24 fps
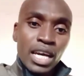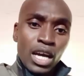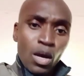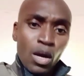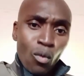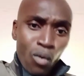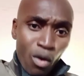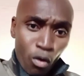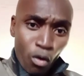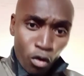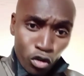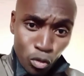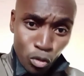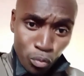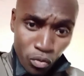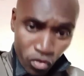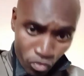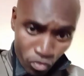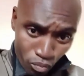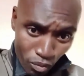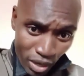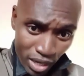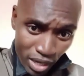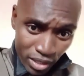We're going to be
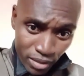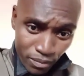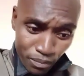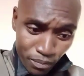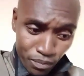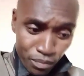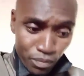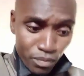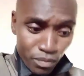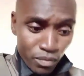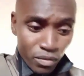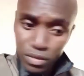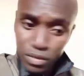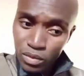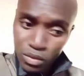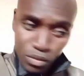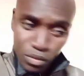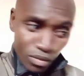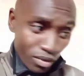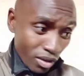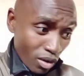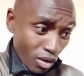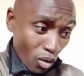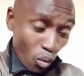smart.
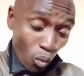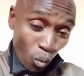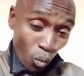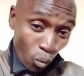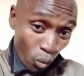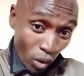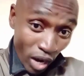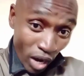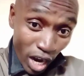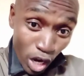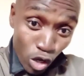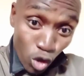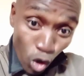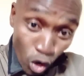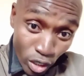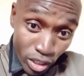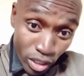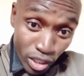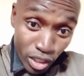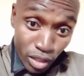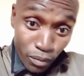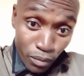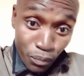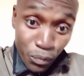We are not